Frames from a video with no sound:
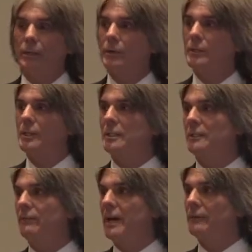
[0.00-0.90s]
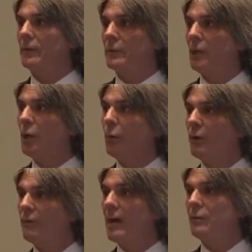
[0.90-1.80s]
years, 65 deals.
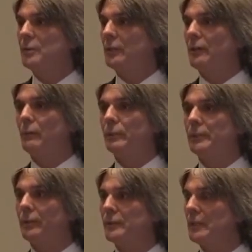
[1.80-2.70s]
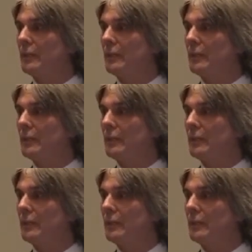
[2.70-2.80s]
We've averaged a couple deals a